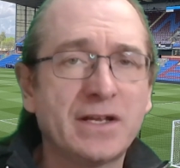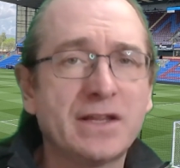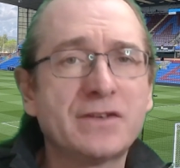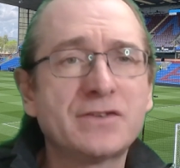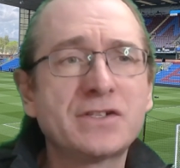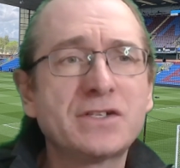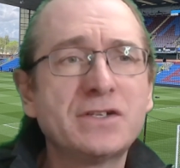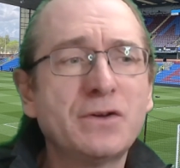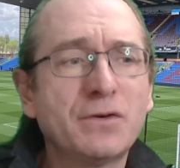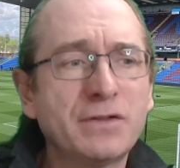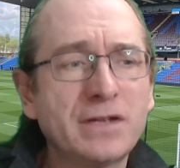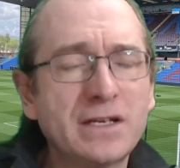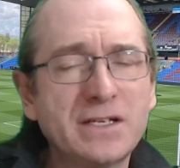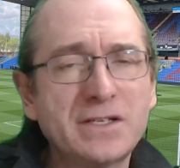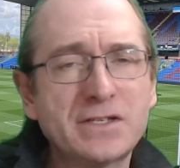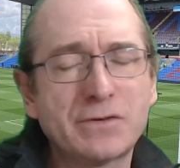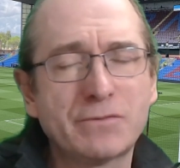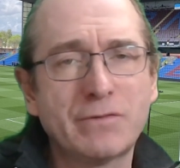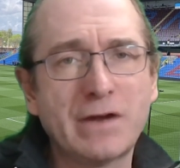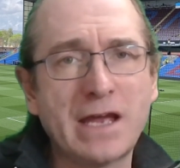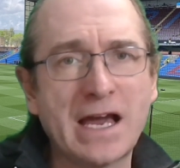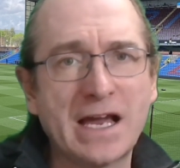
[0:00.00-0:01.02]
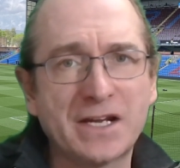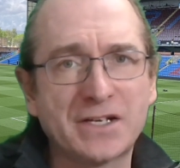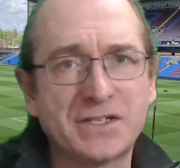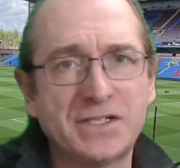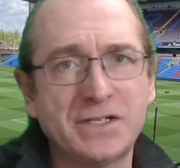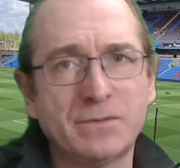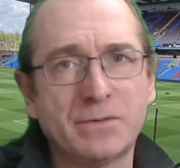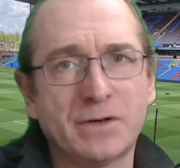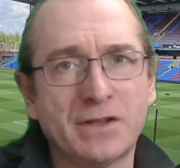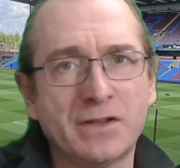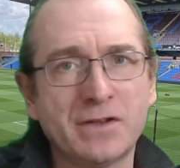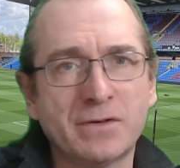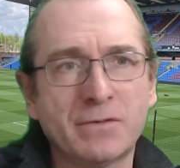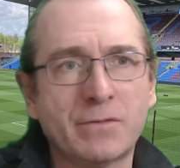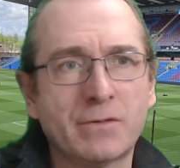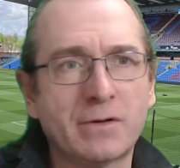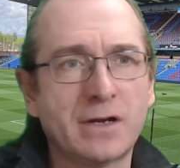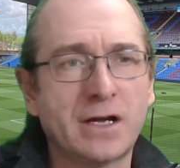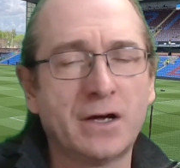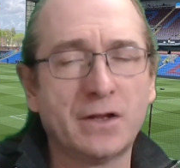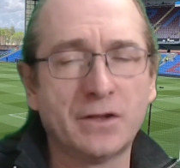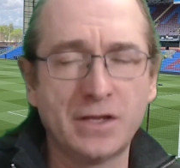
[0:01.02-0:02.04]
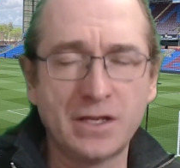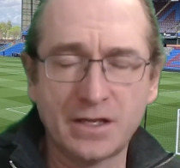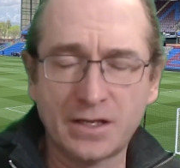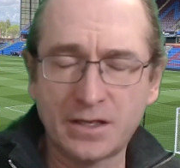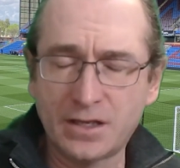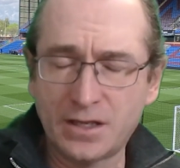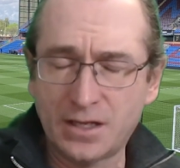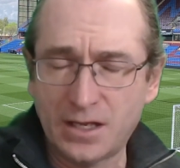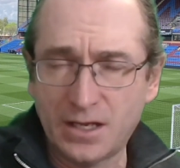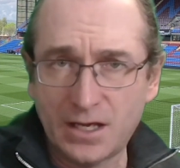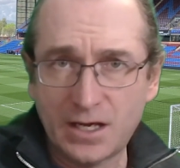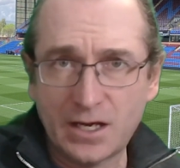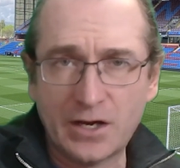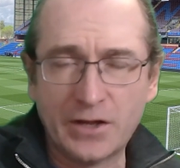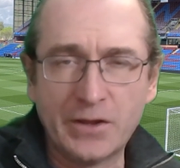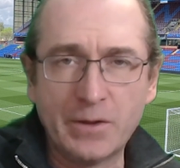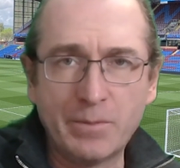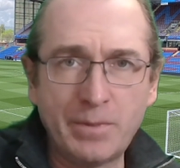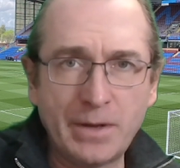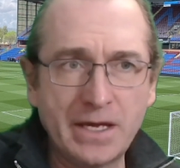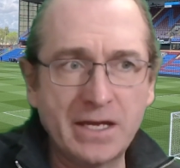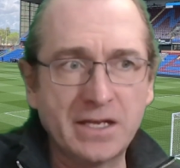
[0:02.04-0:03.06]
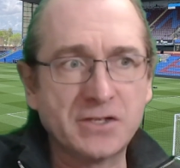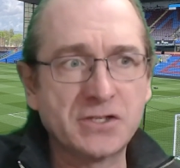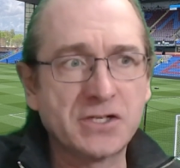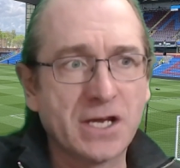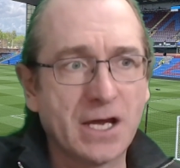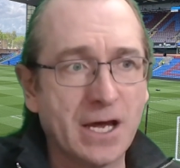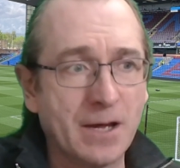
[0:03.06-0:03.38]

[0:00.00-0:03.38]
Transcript: There's nothing to react to on the pitch